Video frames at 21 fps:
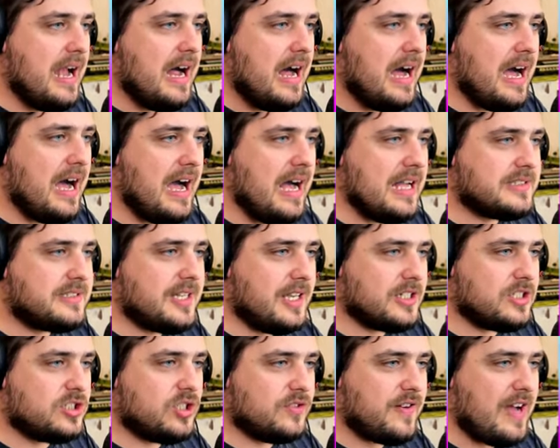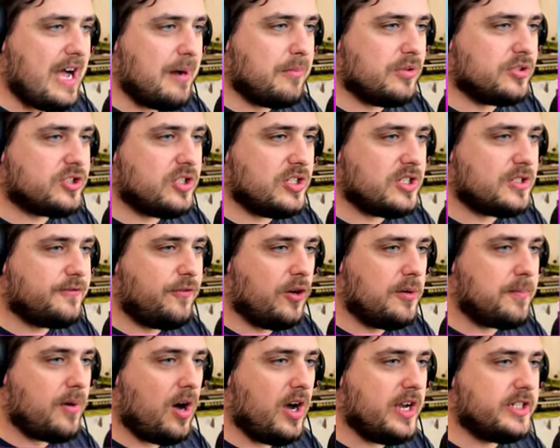Uh, of Hamilton has
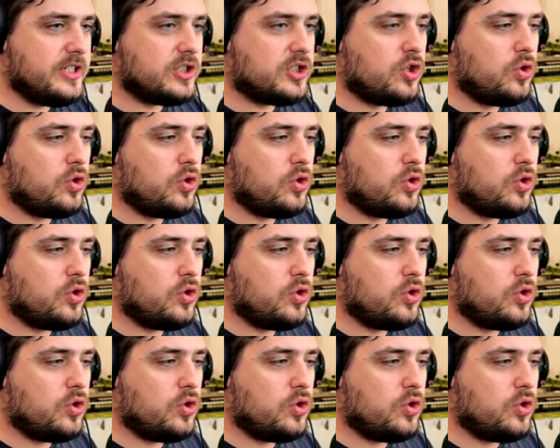fallen behind